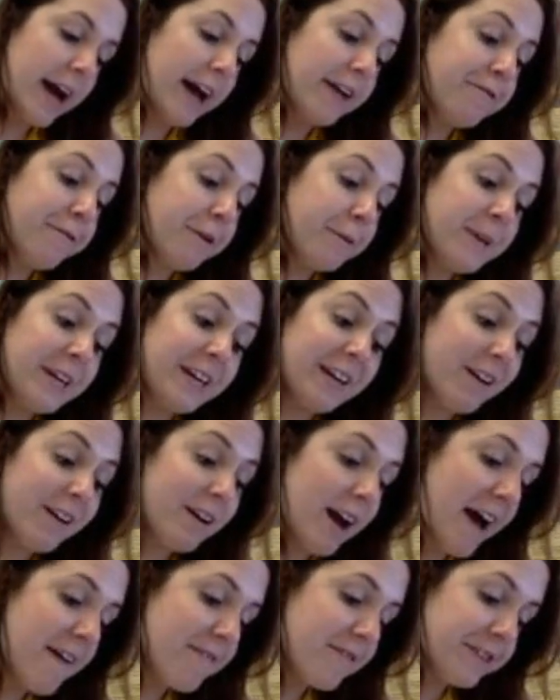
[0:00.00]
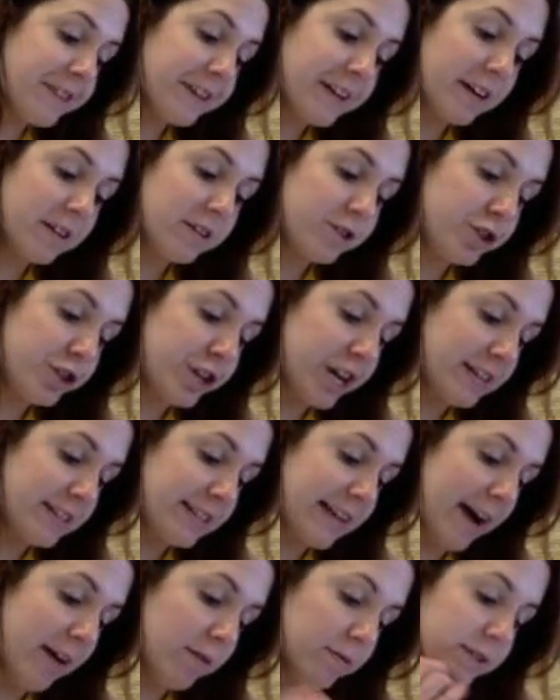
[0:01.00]
And from here, everything else shakes
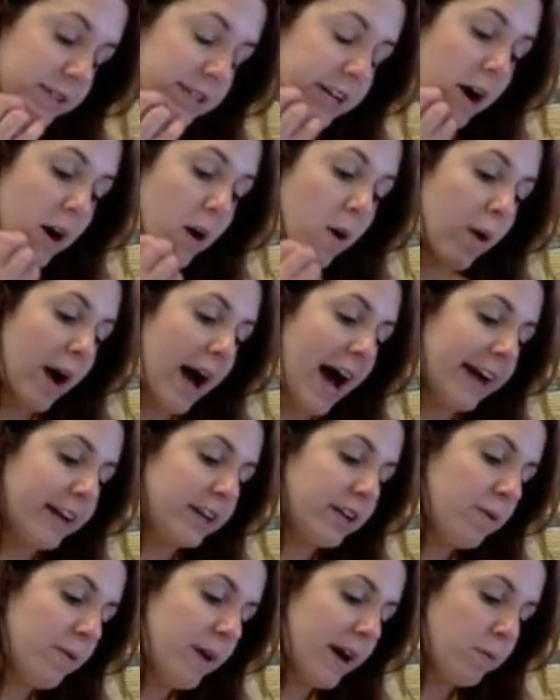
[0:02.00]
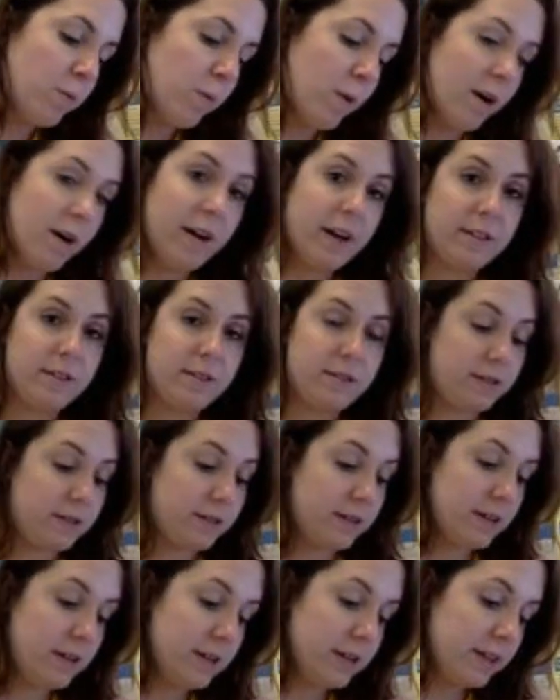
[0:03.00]
out. So I know I
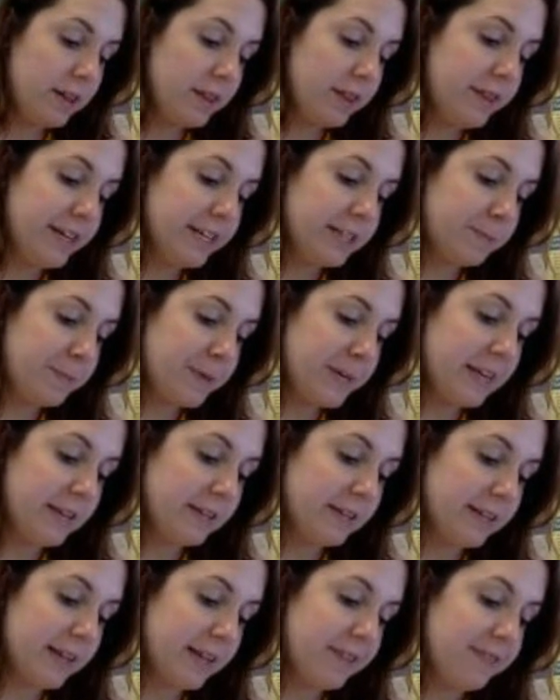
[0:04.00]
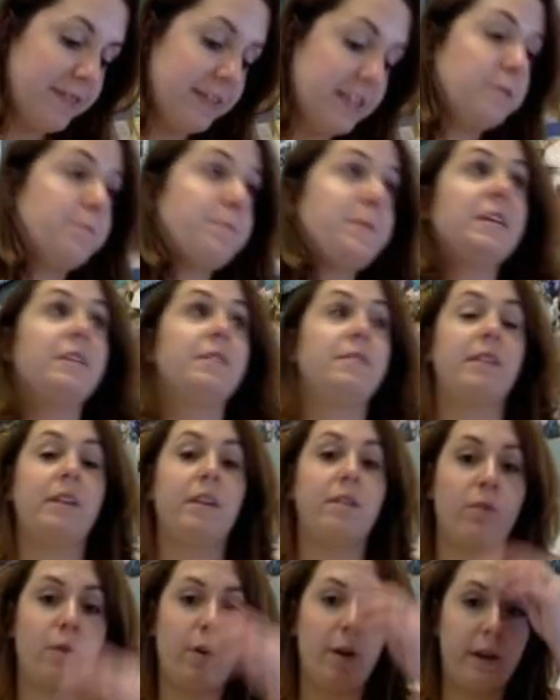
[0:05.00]
want this piece and this piece
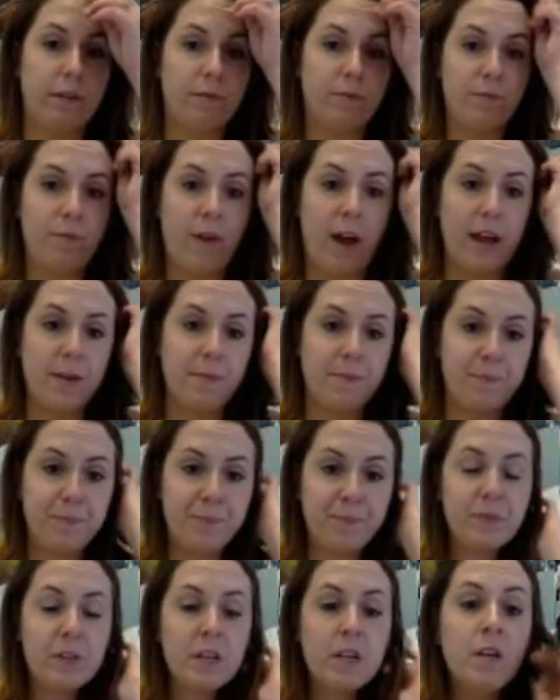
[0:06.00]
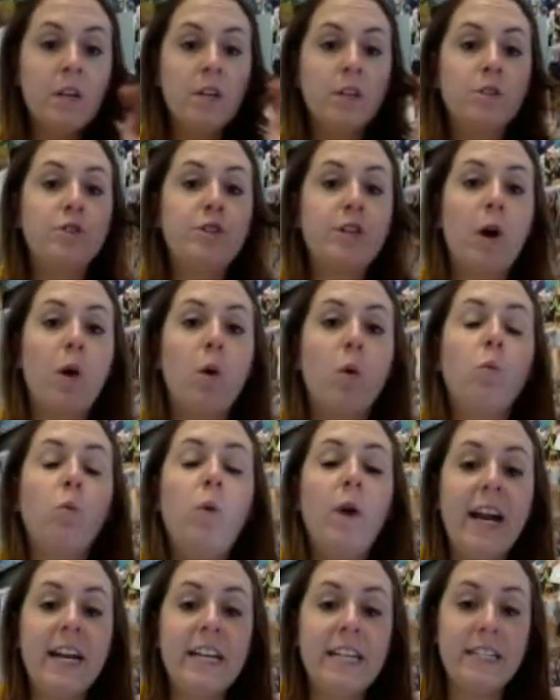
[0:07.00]
congruent, right? So
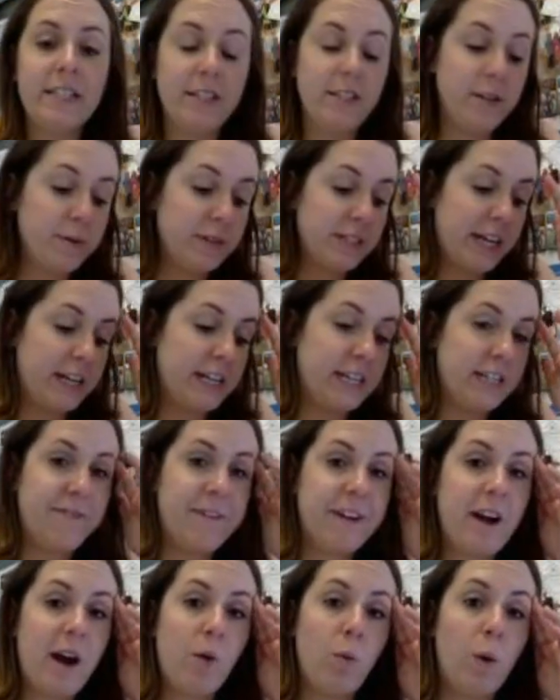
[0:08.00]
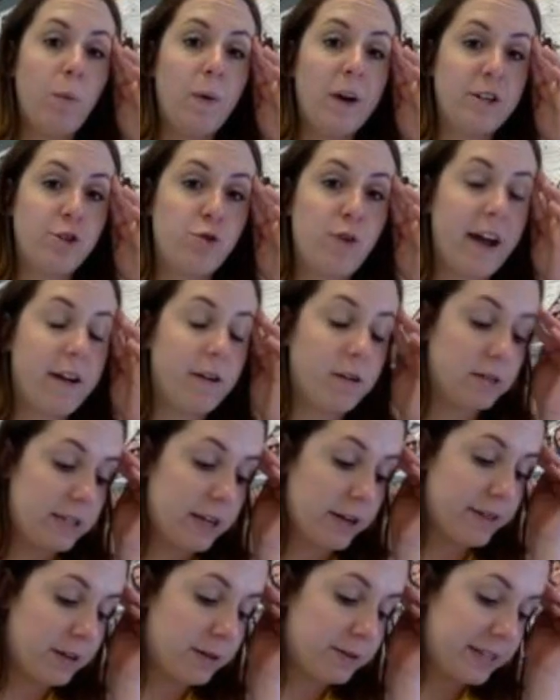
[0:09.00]
what I need to do is I need to figure out, well, what triangles
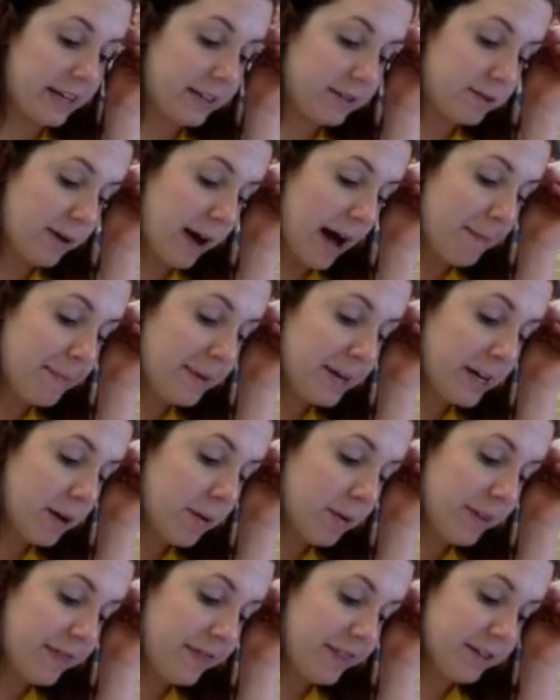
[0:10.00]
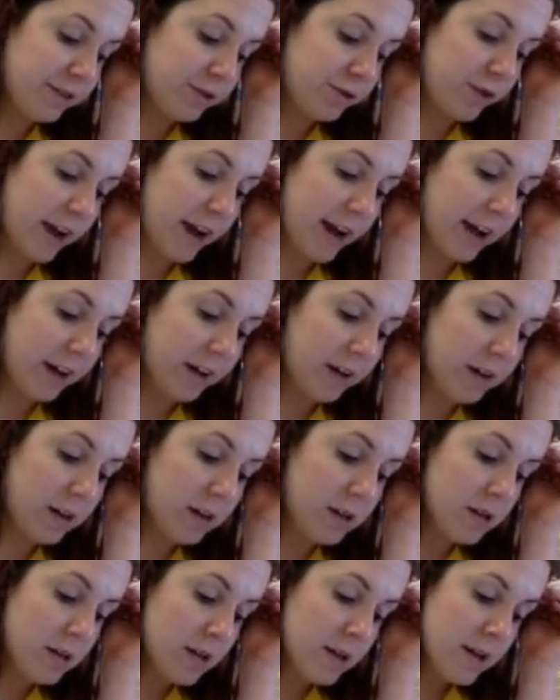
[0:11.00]
are those in? So I'm going to go with this triangle
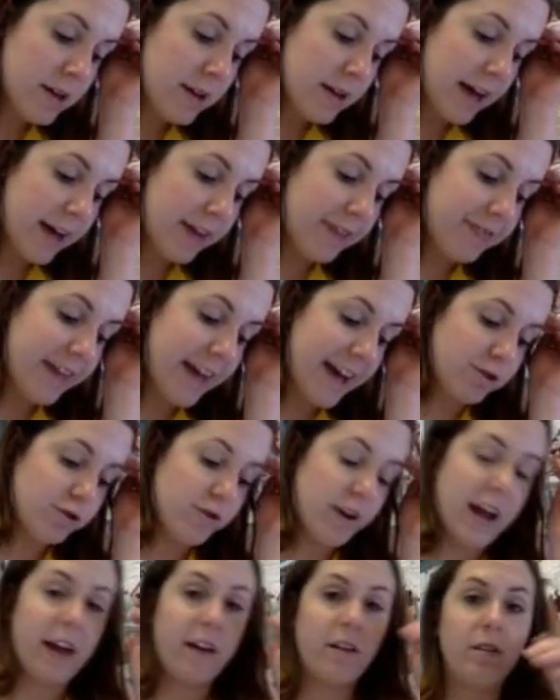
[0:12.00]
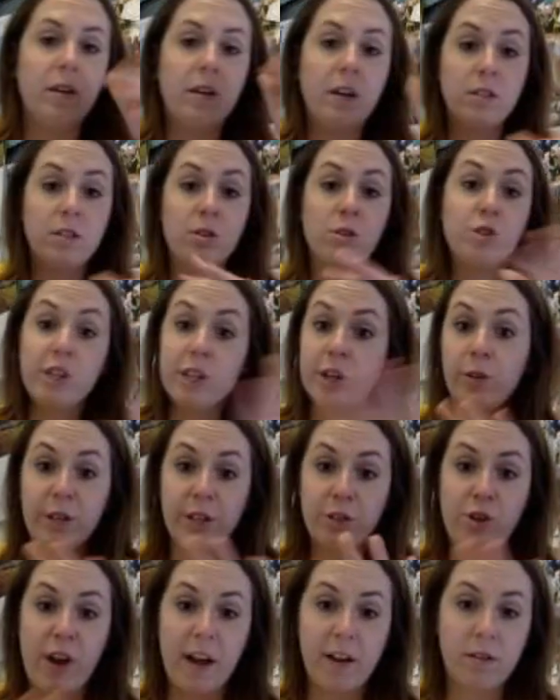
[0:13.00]
and that triangle because those are the
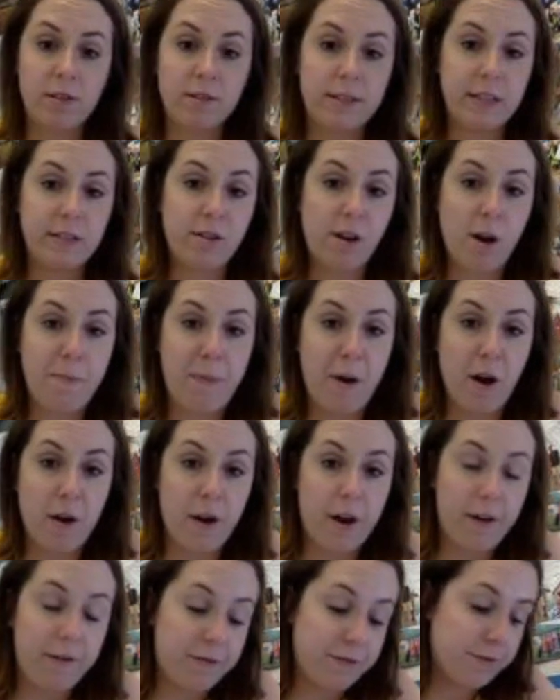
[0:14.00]
only triangles these are a part of.